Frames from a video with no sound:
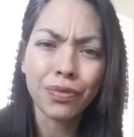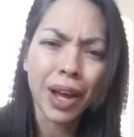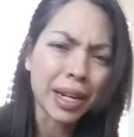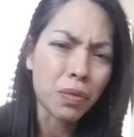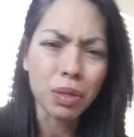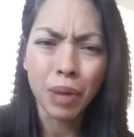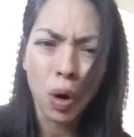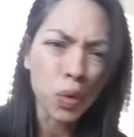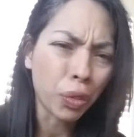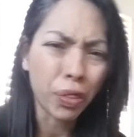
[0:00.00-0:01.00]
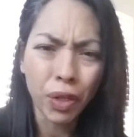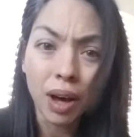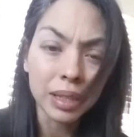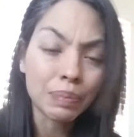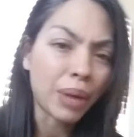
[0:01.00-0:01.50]
fighting with my own
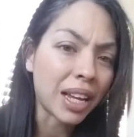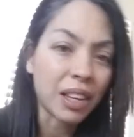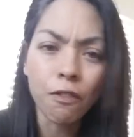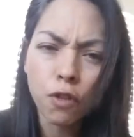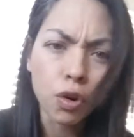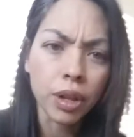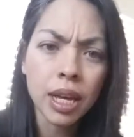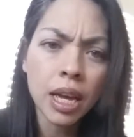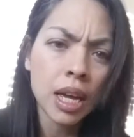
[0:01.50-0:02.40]
thoughts back and forth.